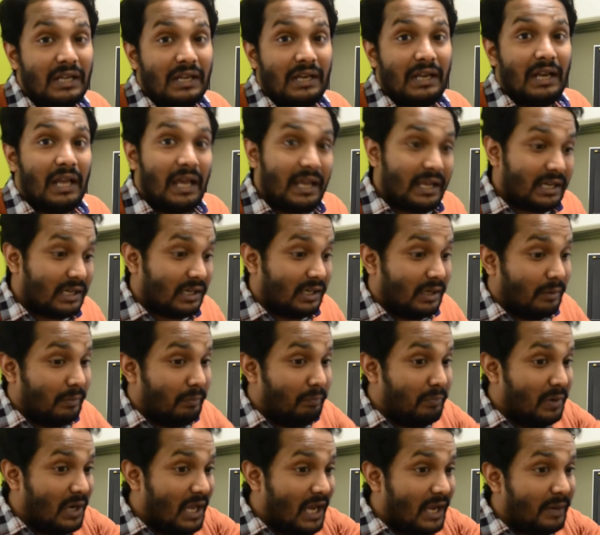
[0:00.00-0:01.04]
like a
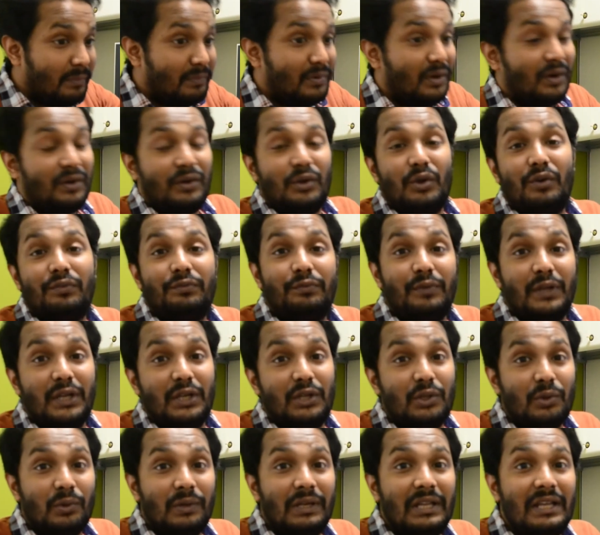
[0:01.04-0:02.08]
library of
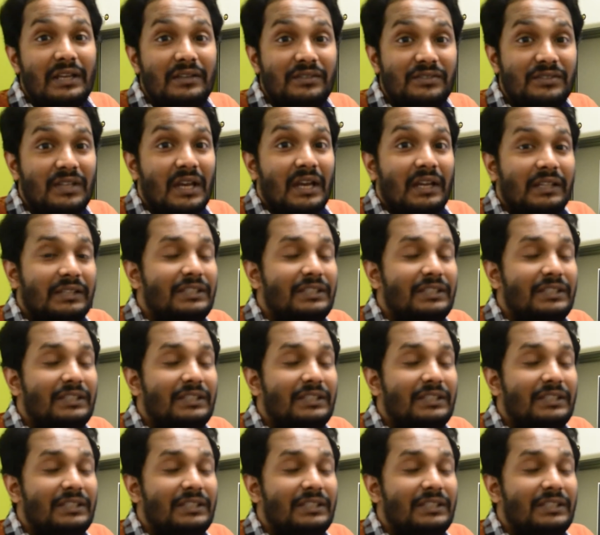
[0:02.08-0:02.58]
video links.